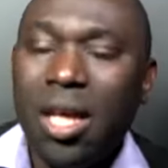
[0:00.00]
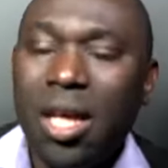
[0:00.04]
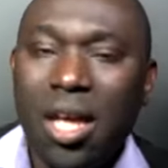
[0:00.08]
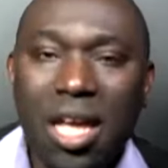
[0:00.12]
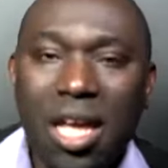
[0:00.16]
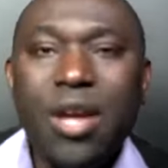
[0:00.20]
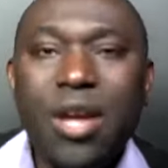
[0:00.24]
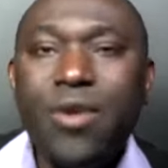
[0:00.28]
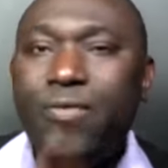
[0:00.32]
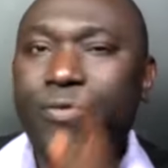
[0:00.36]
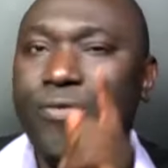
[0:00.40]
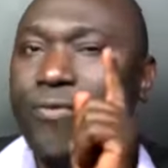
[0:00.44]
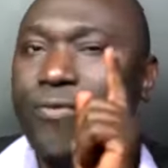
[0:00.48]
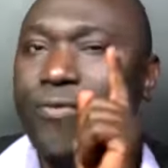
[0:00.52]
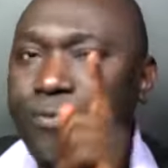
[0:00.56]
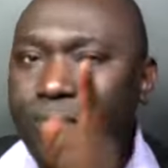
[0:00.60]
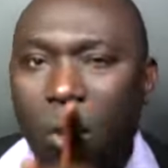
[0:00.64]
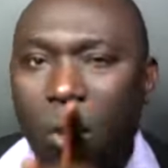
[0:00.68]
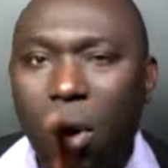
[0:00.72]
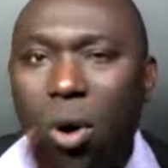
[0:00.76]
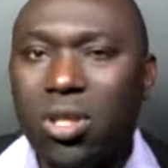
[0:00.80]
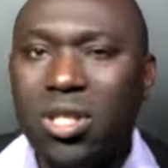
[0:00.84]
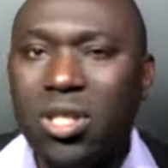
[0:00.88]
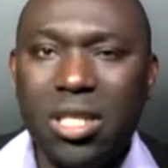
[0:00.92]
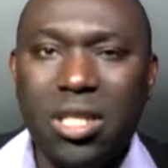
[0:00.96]
He
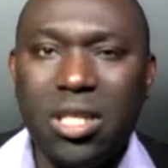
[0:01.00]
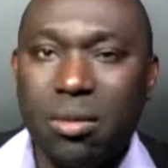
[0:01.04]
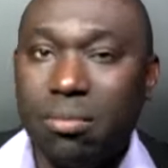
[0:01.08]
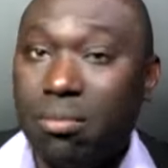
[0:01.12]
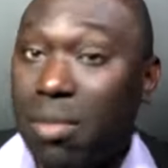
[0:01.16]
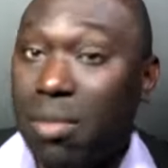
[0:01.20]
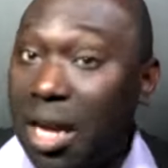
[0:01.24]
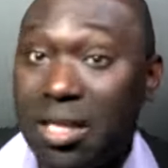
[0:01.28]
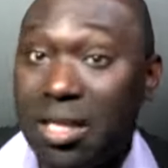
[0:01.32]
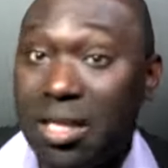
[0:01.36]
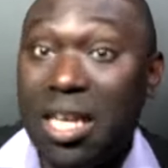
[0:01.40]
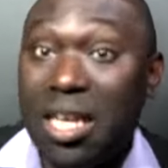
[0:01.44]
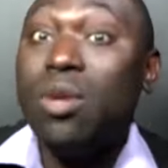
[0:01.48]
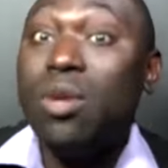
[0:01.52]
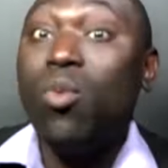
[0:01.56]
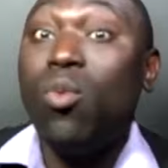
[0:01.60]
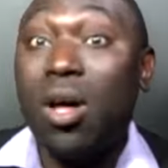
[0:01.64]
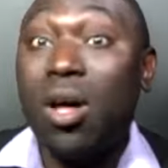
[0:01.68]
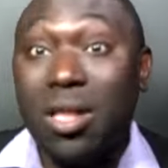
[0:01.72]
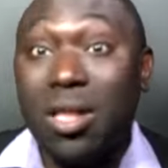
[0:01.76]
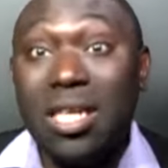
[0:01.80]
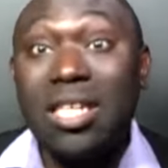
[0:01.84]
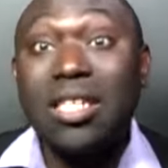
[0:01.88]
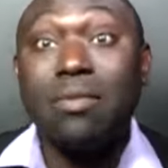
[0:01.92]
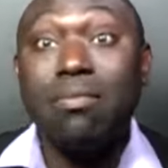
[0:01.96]
fought his master. He
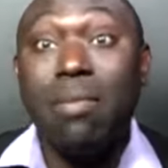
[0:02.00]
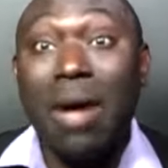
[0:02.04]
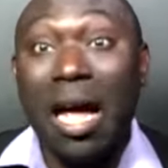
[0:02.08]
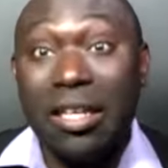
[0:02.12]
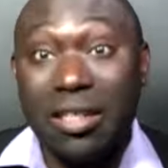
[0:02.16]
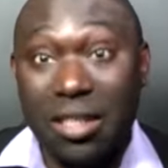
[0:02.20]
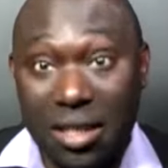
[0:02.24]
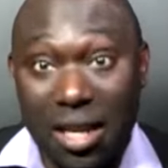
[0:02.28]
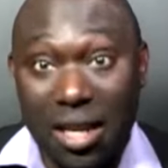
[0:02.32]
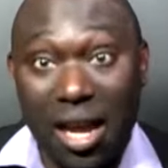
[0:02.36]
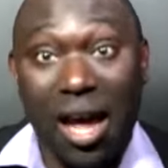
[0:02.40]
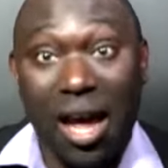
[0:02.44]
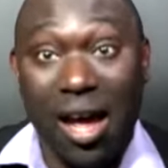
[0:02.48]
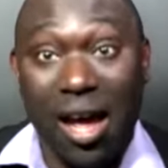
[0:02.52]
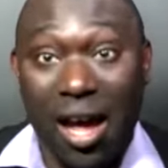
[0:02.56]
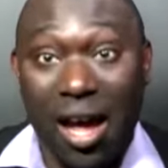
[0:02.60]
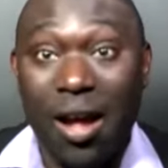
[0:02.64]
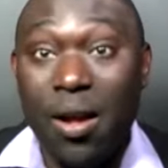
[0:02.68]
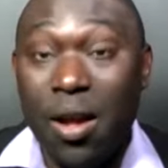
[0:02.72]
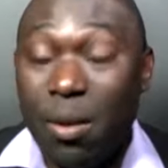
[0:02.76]
was his master.